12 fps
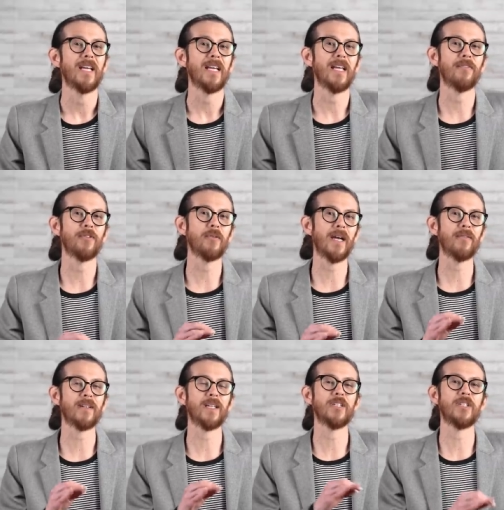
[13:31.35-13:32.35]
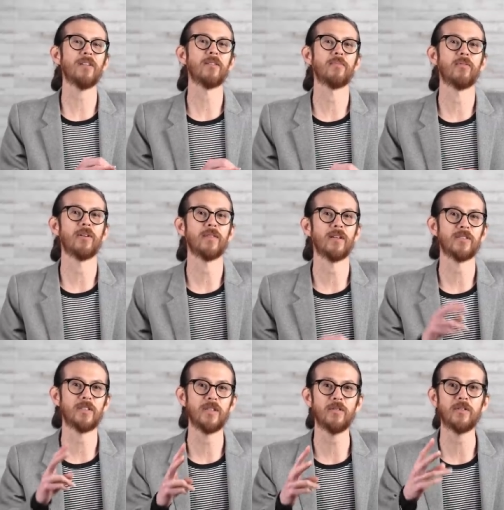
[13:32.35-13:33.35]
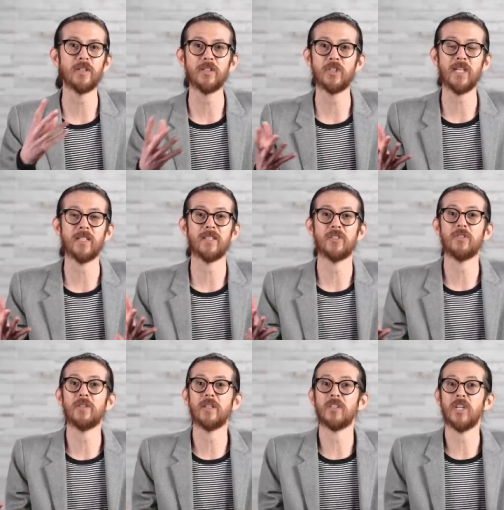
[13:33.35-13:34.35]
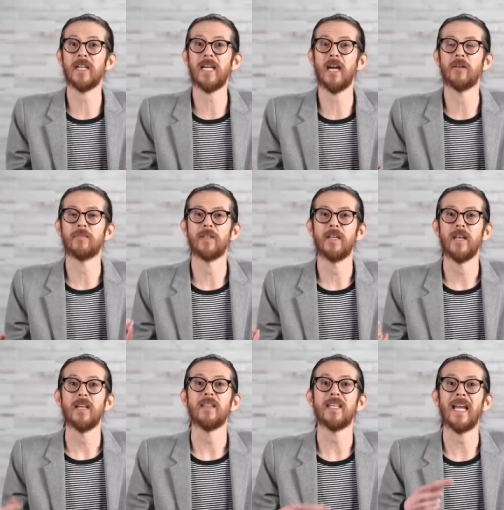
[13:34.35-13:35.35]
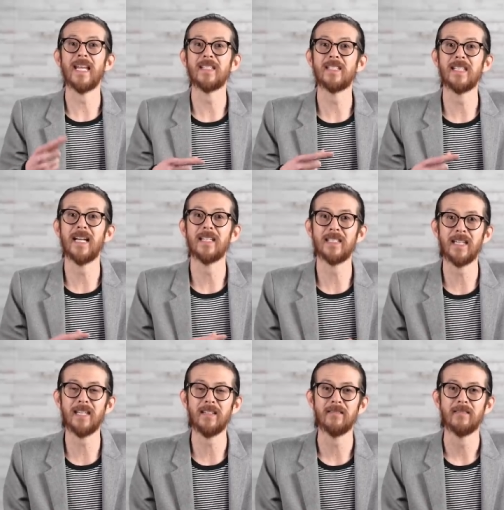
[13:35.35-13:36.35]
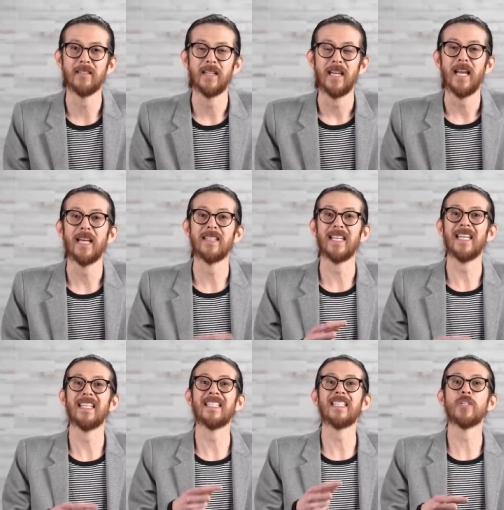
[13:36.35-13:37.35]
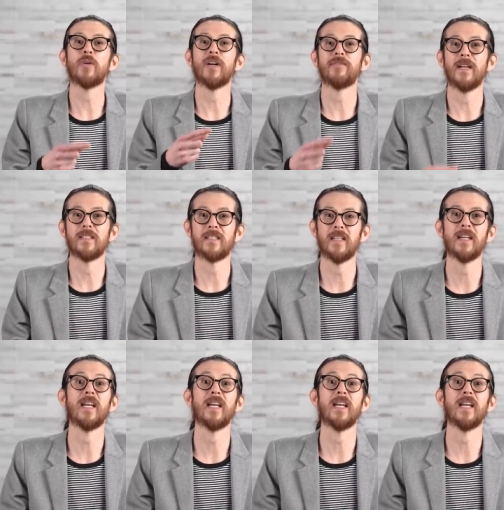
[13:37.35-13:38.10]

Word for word: If you ever get a gene report, there's 2 good genes that you can check out. The ACAT and the NDUFS.